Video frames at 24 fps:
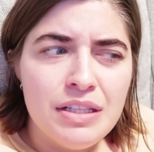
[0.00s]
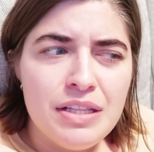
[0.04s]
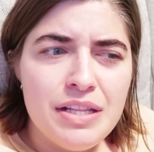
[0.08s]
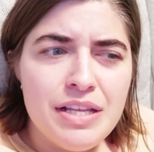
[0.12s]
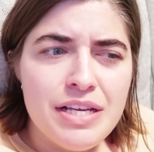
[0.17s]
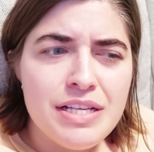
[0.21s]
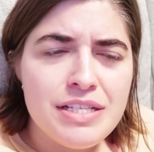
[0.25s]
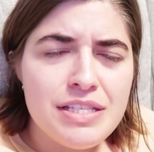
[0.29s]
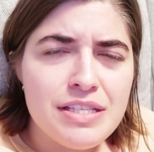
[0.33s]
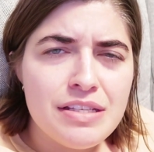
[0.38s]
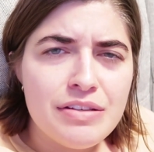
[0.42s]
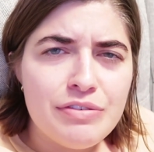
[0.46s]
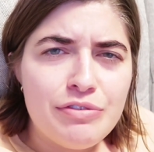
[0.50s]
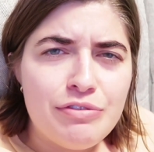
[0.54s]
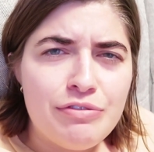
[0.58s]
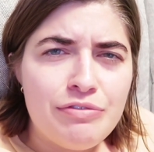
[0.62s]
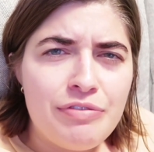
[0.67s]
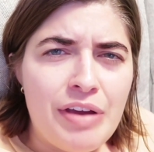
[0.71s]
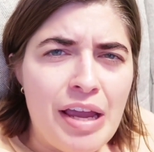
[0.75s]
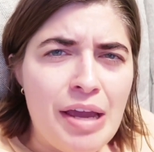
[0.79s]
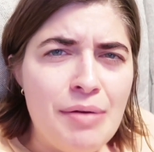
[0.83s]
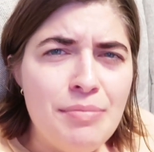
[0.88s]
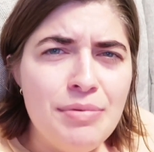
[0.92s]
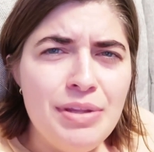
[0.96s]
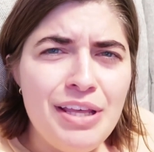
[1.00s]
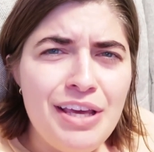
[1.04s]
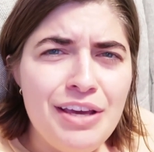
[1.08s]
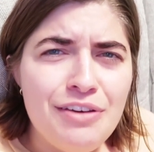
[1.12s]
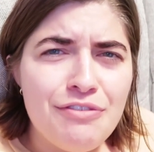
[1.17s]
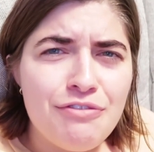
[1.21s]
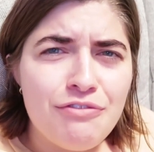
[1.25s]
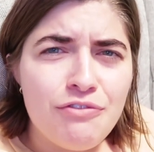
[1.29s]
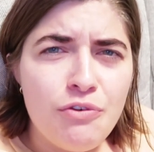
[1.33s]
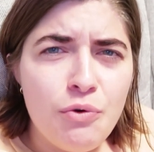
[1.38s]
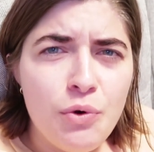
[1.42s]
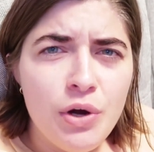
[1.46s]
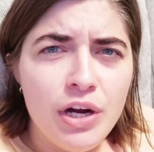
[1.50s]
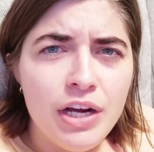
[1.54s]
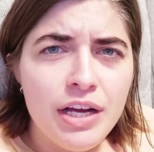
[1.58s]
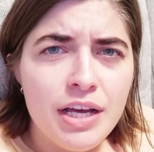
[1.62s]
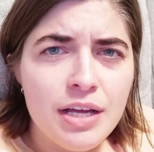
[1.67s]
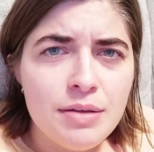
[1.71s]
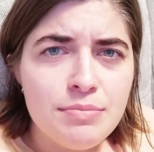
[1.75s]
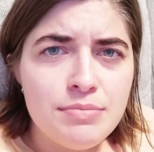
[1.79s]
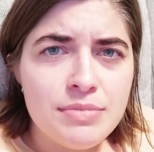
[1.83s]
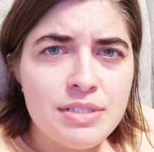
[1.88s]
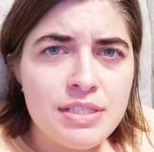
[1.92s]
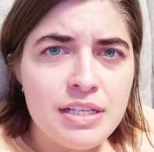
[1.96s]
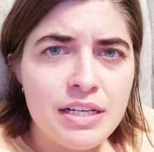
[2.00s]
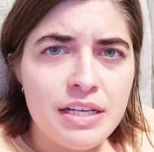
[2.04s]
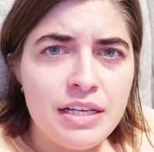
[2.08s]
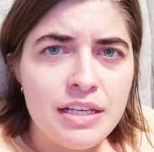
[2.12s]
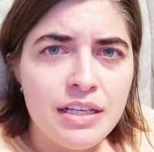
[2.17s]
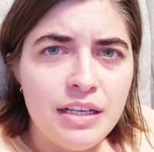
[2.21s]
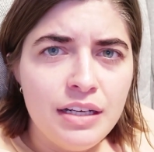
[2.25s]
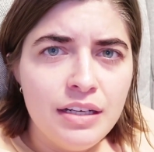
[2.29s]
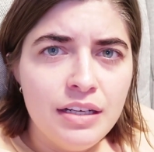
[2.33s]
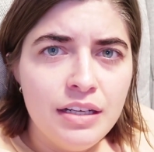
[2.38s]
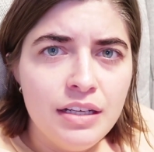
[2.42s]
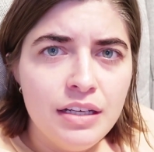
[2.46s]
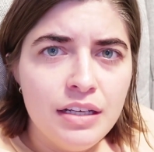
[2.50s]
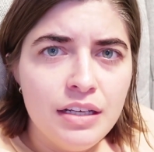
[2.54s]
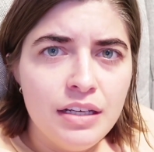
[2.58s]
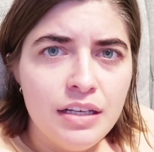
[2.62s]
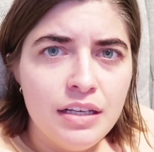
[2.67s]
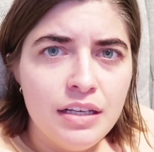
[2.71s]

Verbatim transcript: This family of 4 comes in,